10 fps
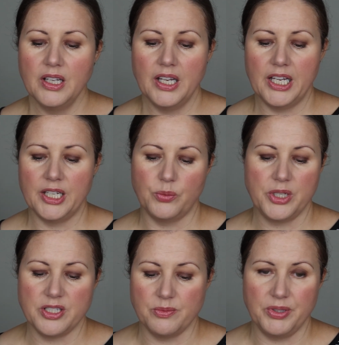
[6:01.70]
and it
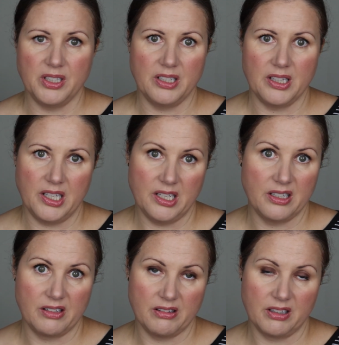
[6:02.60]
went to barely there,
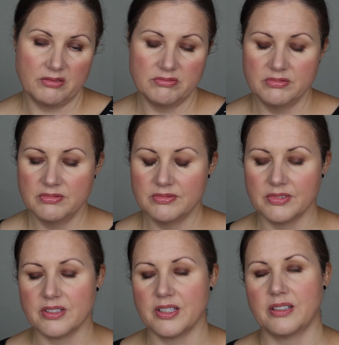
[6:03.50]
nothing. I
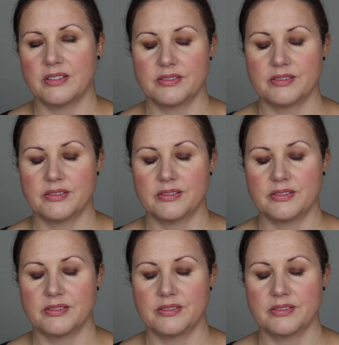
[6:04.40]
was like,